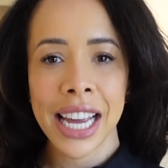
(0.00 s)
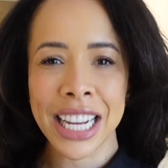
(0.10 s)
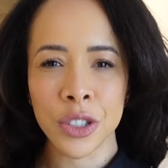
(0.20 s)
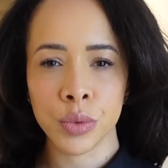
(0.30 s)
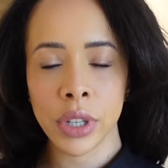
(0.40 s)

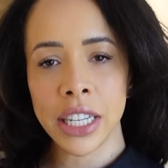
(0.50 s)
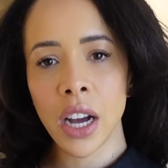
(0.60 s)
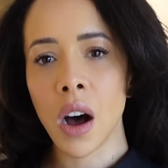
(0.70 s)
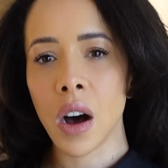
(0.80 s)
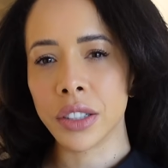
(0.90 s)
it's really
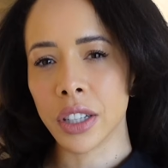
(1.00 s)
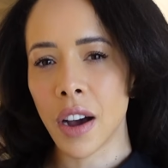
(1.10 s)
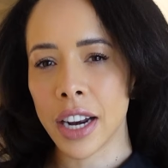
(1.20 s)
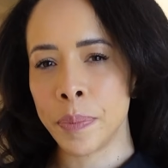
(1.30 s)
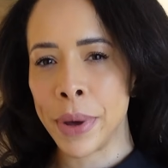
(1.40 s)
hard to
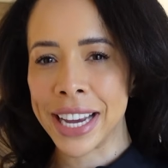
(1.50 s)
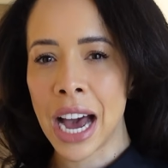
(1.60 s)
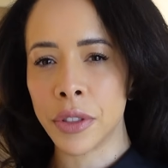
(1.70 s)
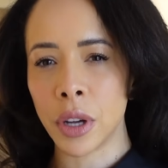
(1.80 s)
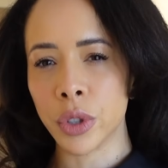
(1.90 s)
kind of pick
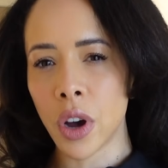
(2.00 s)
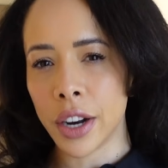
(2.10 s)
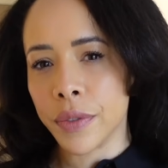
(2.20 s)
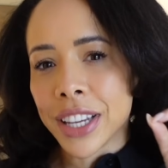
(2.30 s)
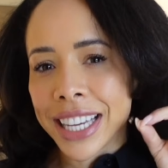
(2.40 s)
out those kind
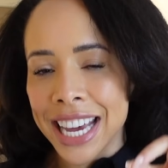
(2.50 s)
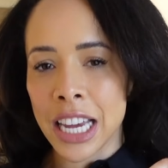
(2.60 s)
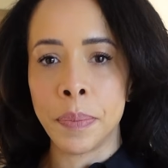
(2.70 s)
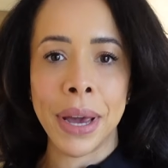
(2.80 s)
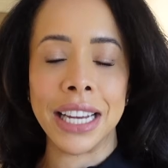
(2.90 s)
of
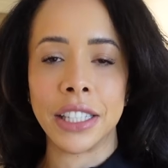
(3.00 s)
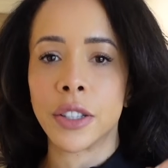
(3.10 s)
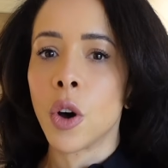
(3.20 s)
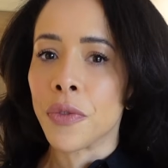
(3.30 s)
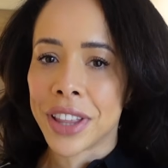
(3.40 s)
key pieces
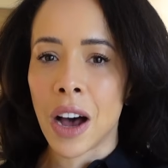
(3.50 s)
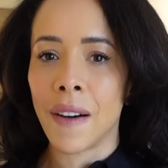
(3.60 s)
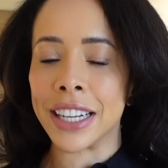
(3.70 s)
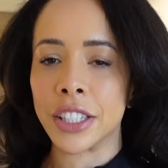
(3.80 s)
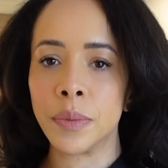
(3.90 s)
of that
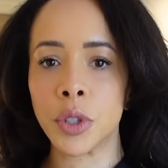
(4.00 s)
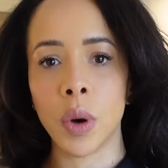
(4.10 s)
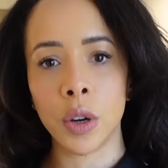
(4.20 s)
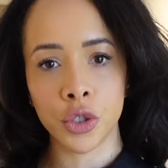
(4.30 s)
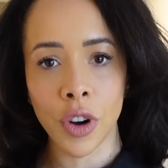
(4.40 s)
item, so
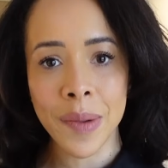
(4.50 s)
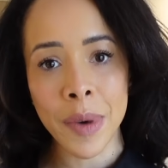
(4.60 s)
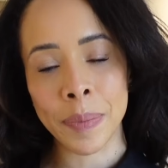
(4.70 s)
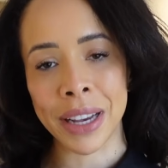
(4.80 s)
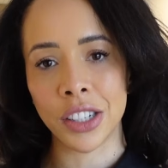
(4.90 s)
I'll try my
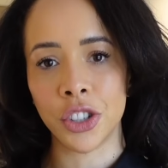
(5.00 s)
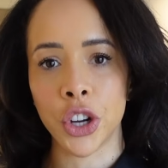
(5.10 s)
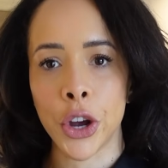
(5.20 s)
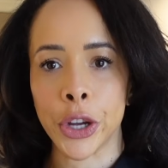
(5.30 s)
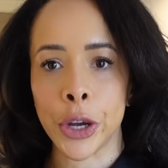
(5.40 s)
best to
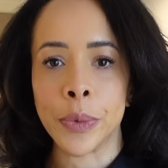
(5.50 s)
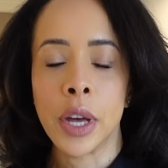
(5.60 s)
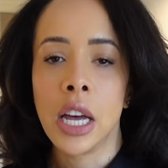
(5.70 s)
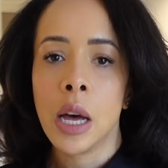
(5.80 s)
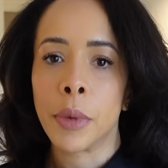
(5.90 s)
show you.
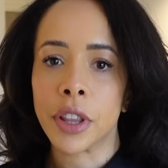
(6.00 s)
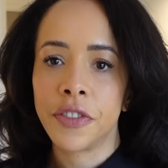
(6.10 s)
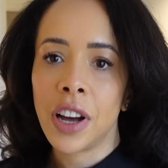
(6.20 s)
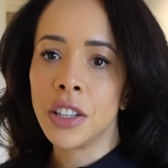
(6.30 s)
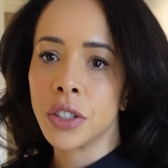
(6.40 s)
But the
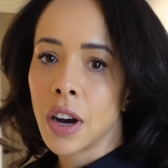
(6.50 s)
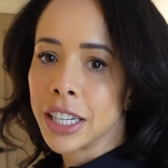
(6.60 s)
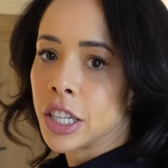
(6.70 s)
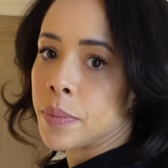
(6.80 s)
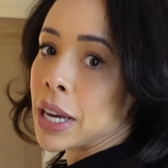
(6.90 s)
first
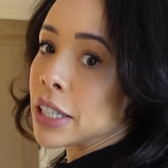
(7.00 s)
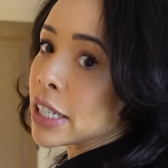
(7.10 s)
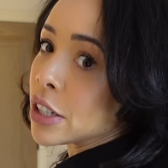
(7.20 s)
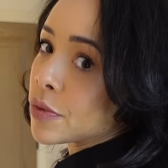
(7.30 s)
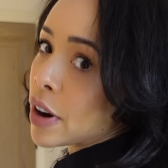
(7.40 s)
item is
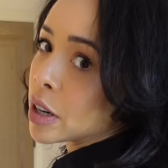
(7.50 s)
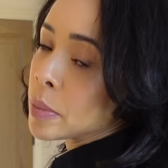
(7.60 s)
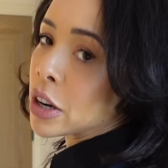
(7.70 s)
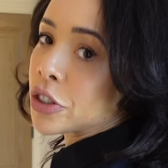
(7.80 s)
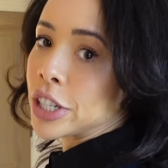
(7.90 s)
this very
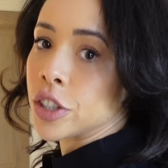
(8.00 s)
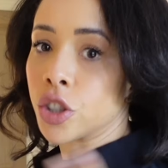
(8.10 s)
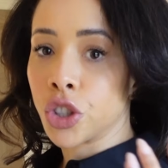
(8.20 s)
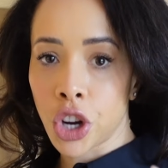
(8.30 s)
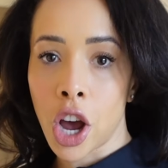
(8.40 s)
much this
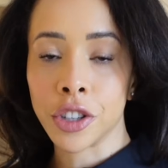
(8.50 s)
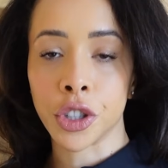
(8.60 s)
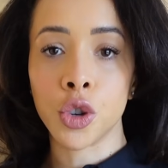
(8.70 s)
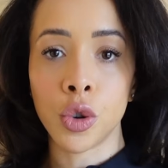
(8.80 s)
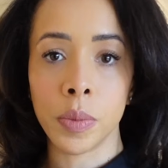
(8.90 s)
shirt
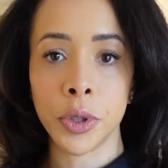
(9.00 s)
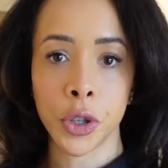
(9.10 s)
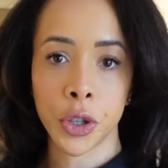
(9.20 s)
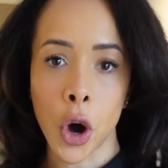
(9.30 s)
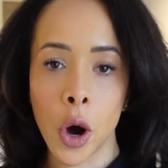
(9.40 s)

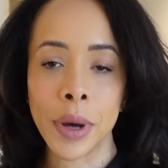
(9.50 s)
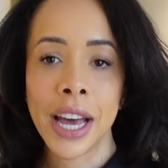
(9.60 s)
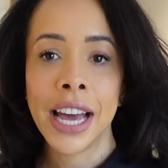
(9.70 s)
cropped top.